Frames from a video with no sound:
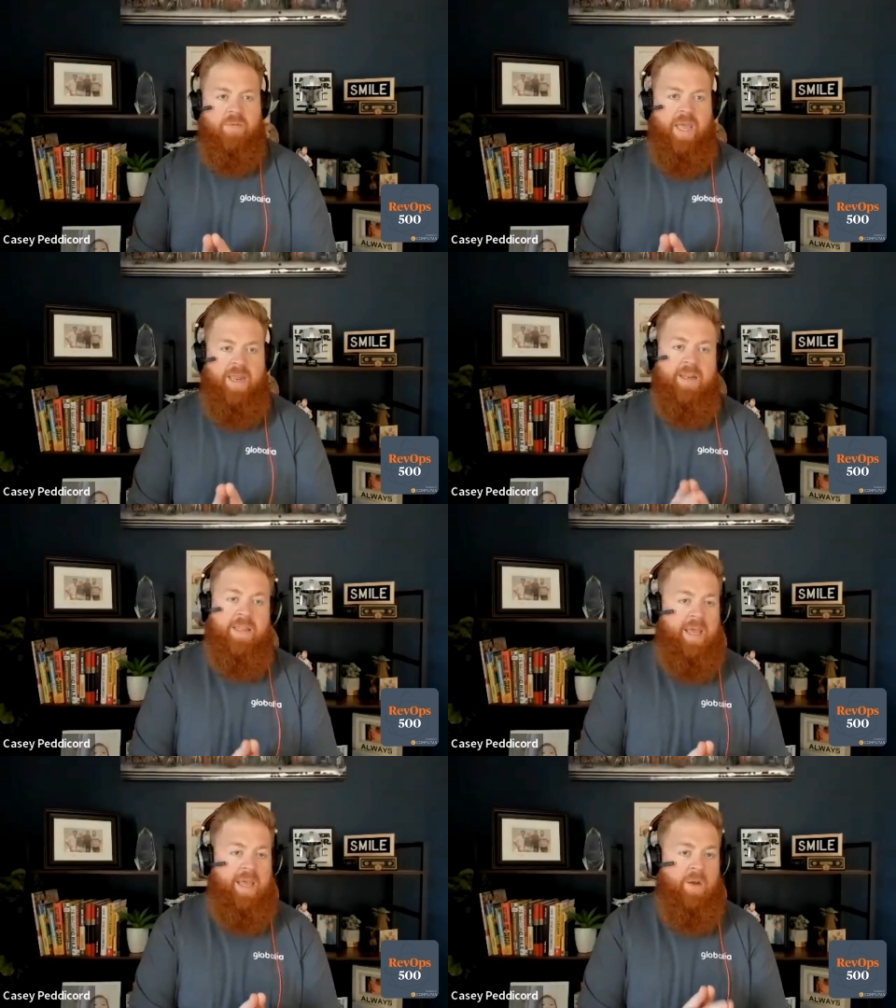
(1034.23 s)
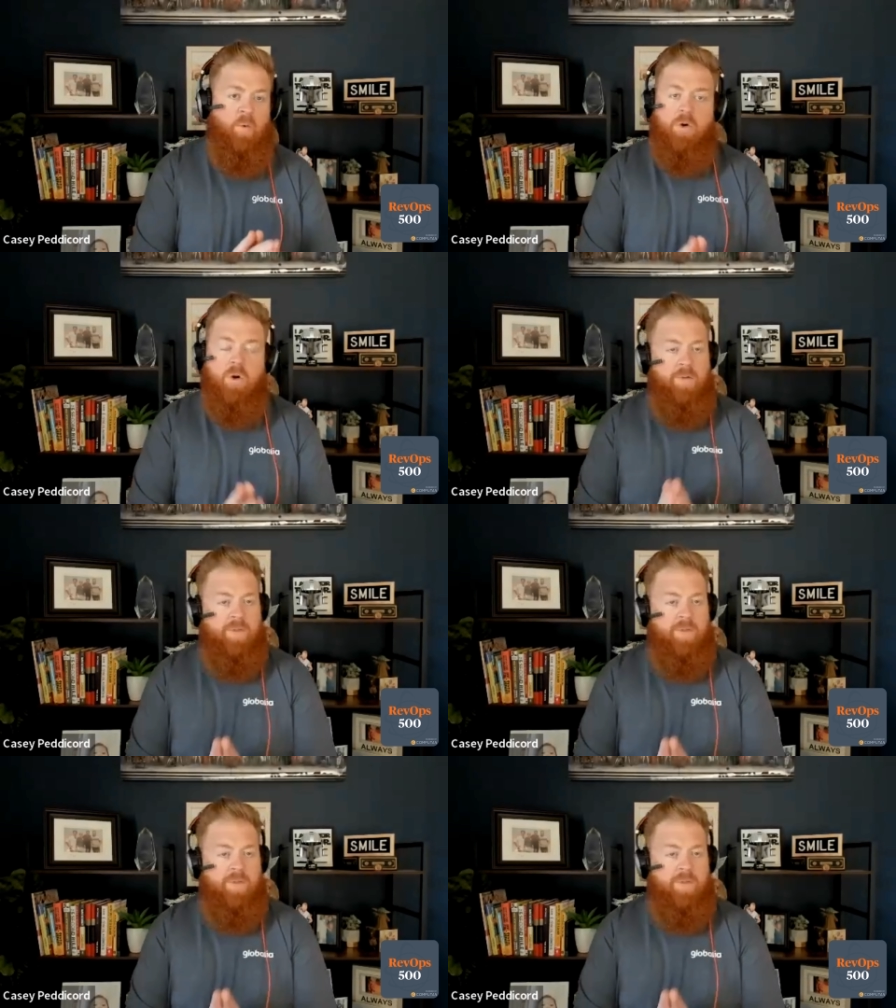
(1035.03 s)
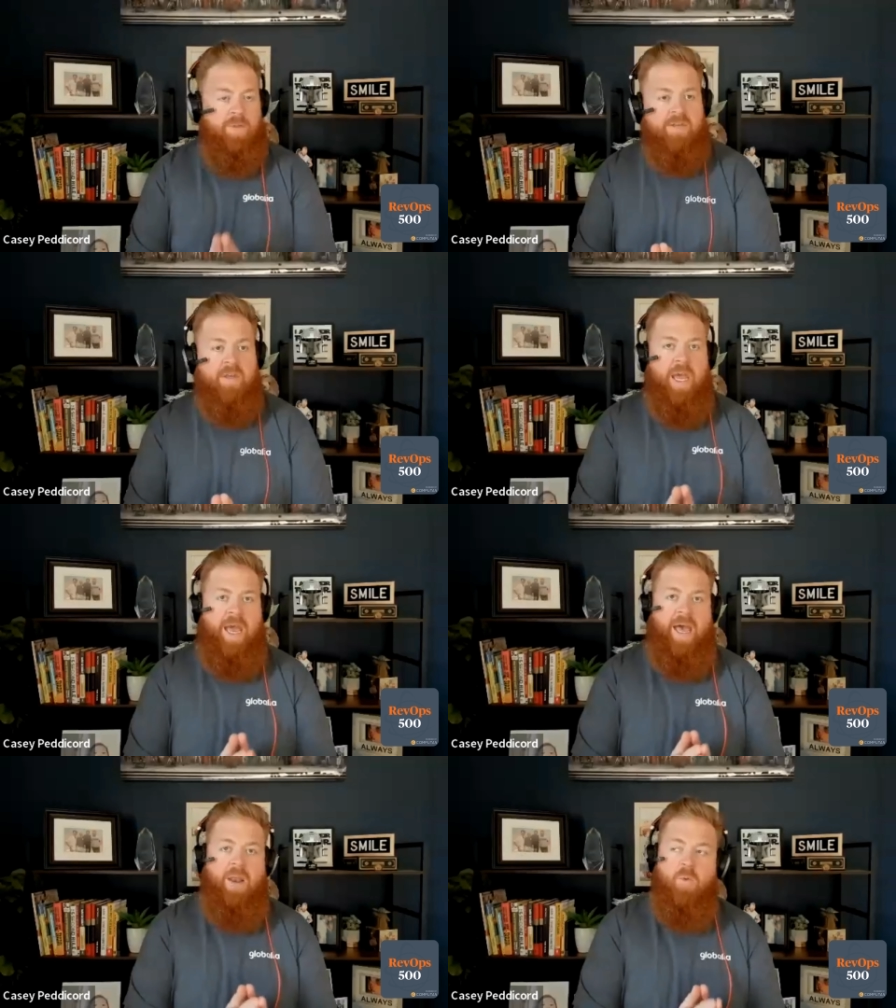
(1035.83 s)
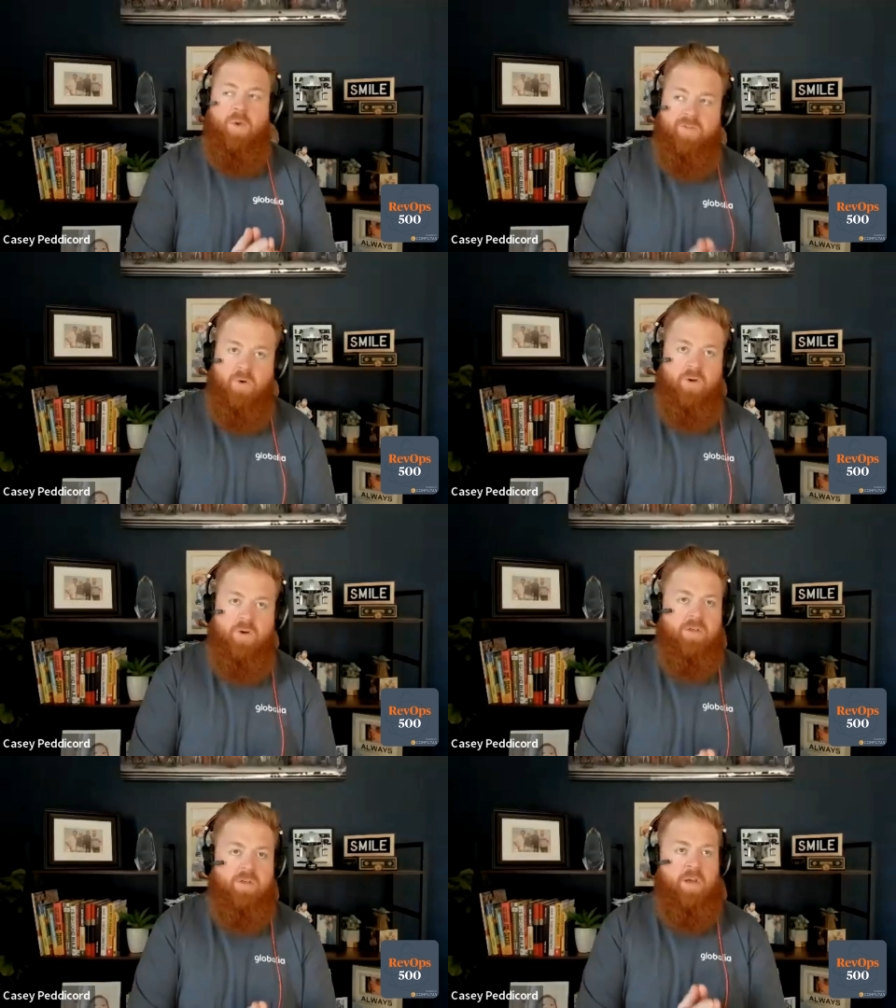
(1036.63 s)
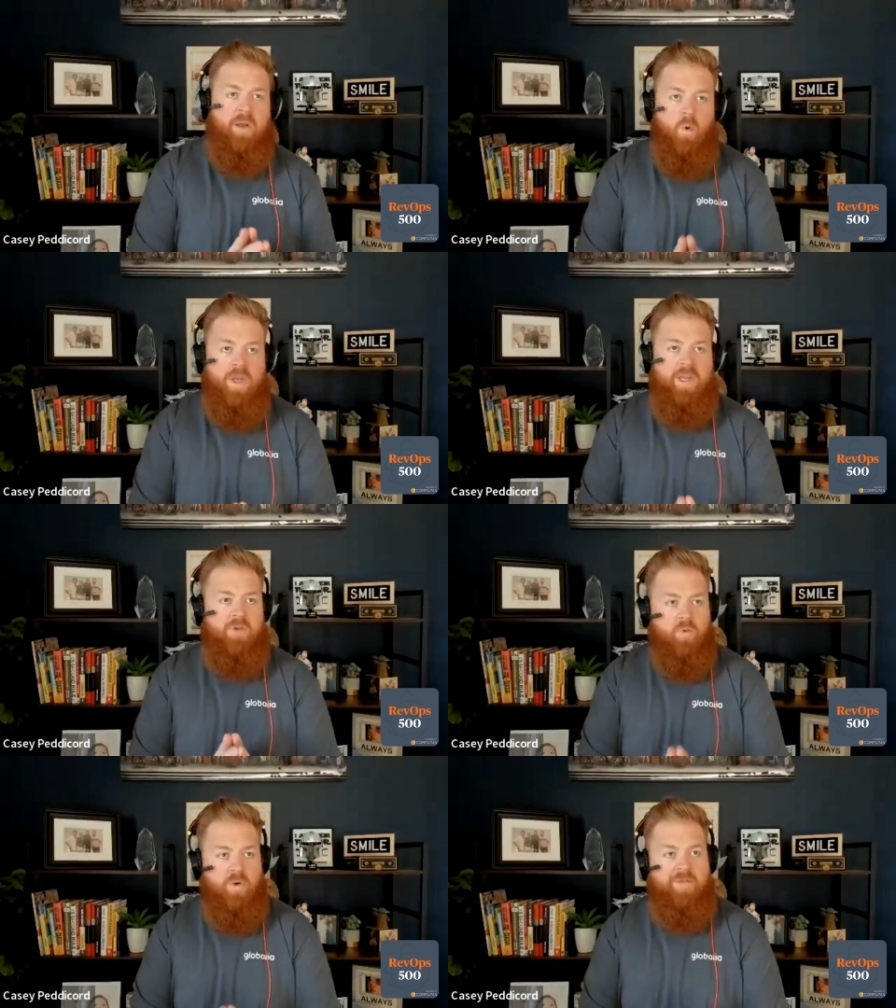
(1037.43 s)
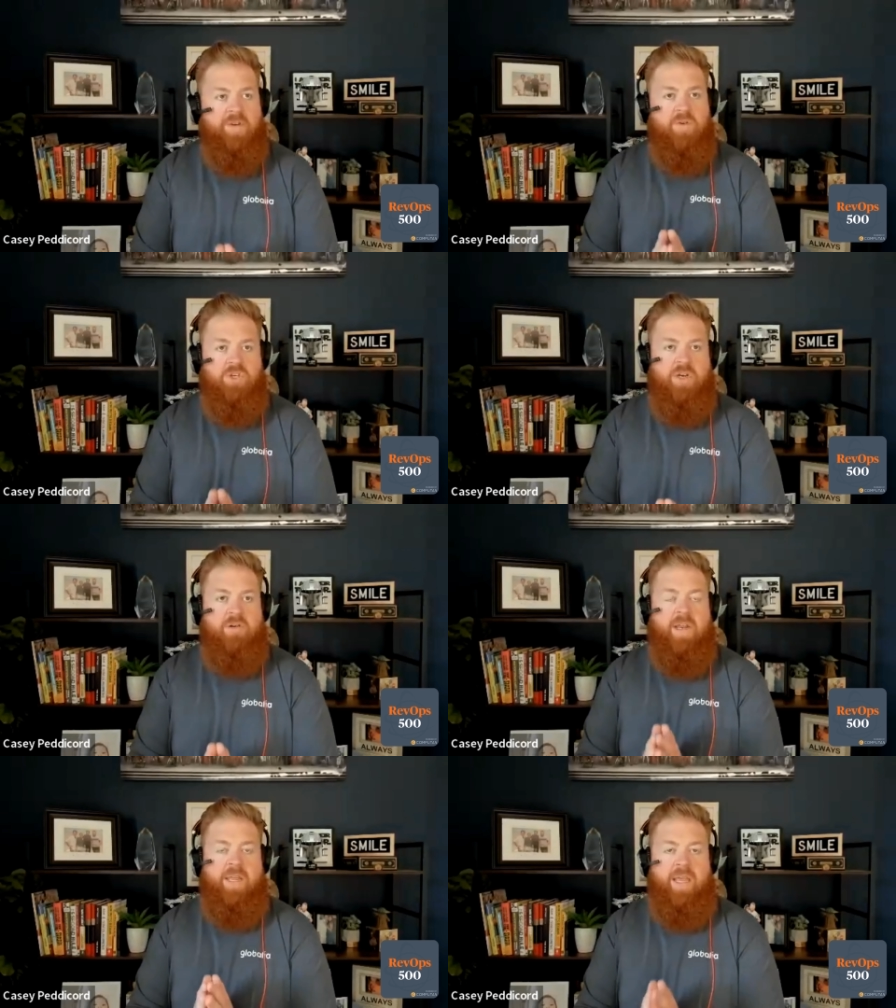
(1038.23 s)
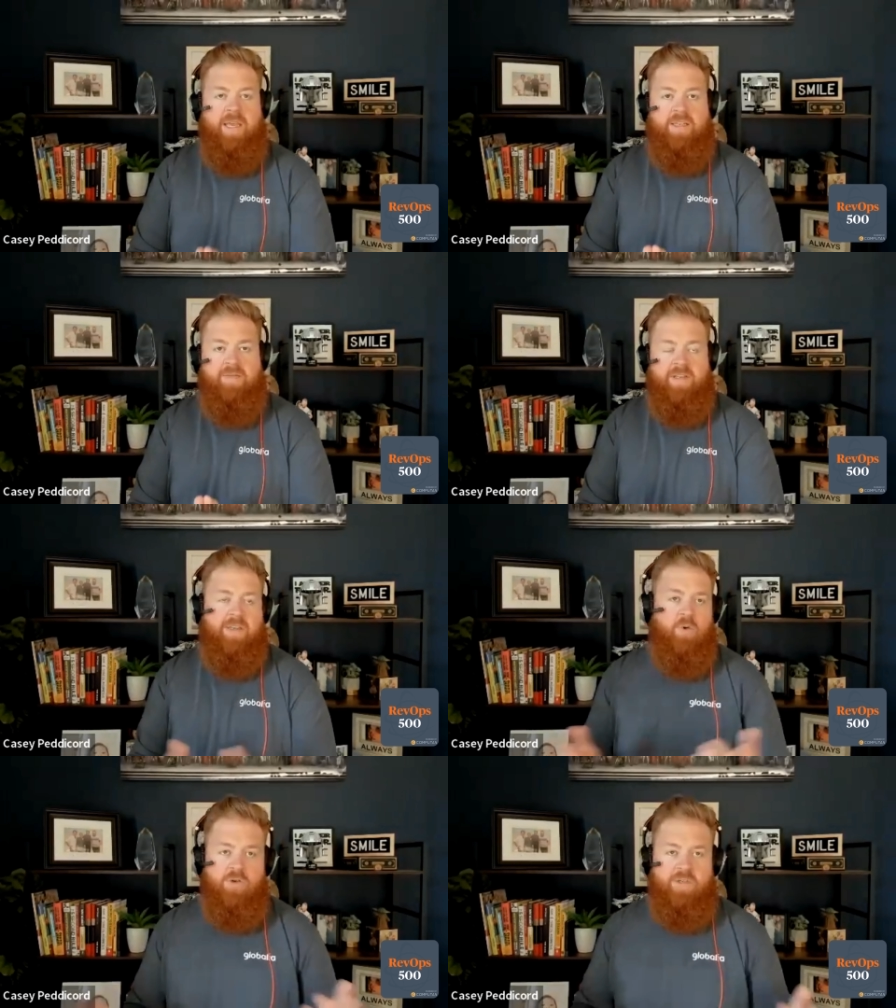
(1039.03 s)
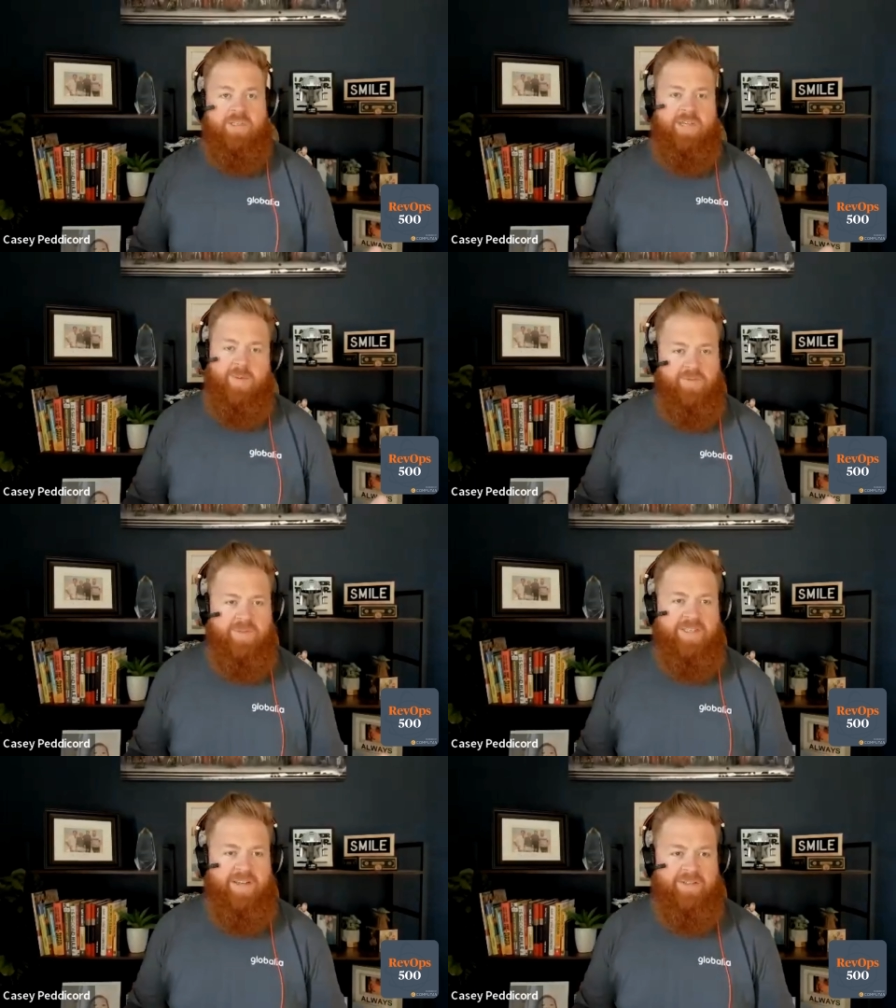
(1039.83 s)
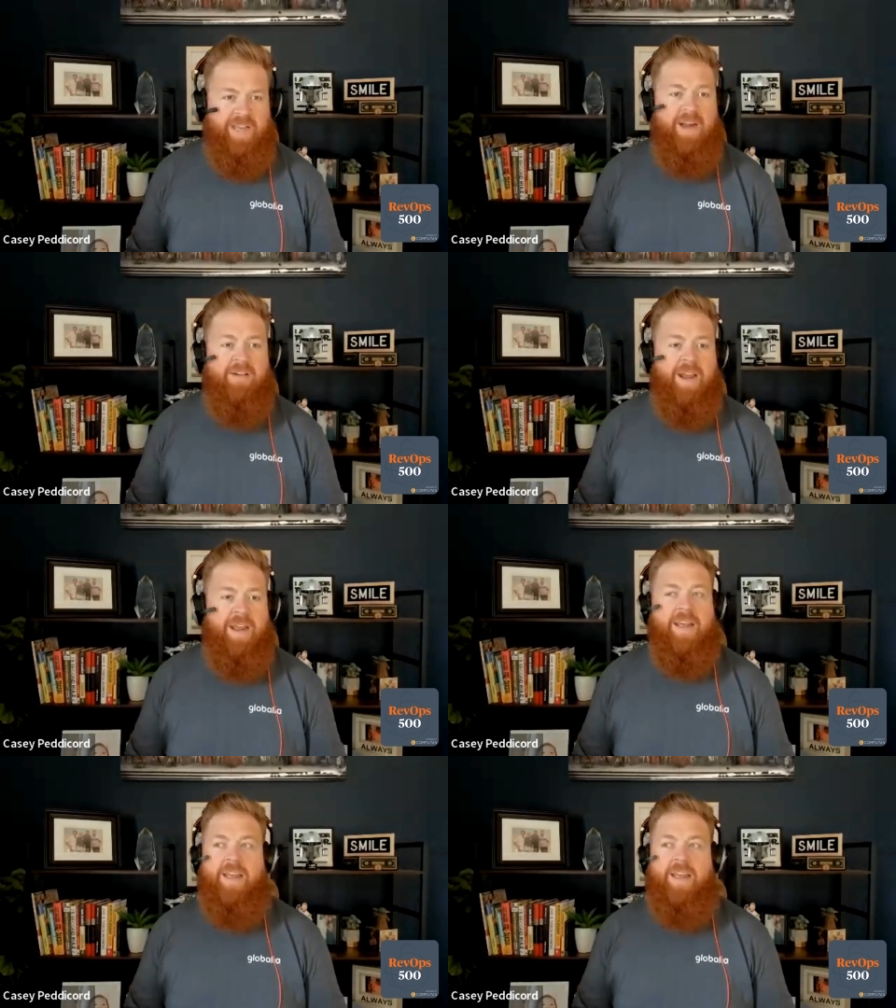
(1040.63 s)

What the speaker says: And at the end of the day, we're growing the business. How do we focus on what is revenue generating activities? And of course, this is coming from a sales guy, right?